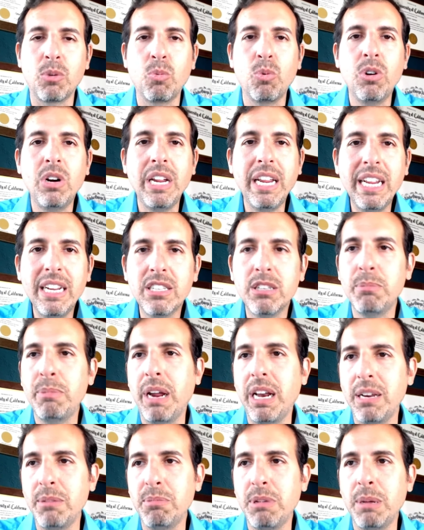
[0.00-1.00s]
We're
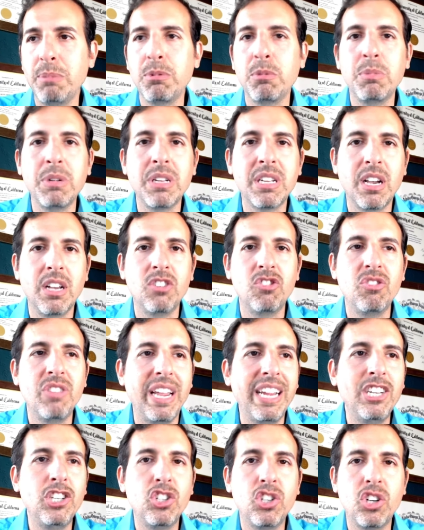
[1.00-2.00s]
intubating people because
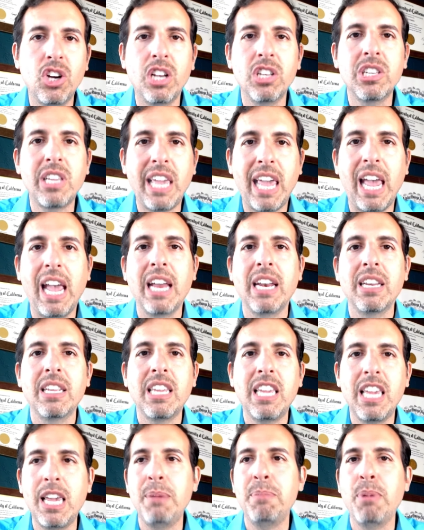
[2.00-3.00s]
they just can't
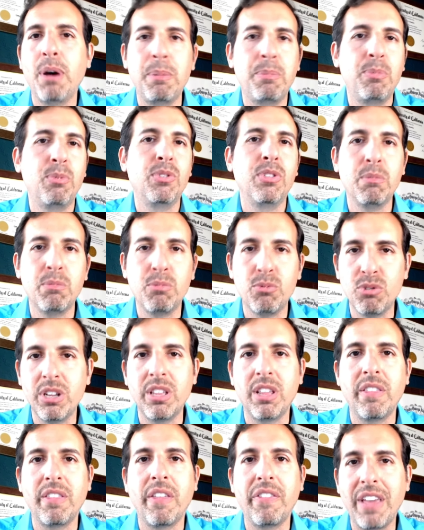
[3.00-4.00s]
keep up with the
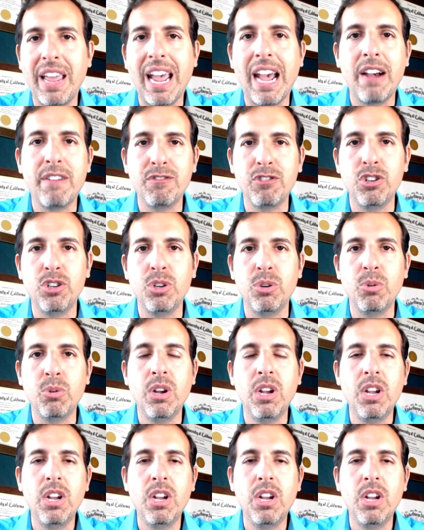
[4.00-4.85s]
breathing that they have to do.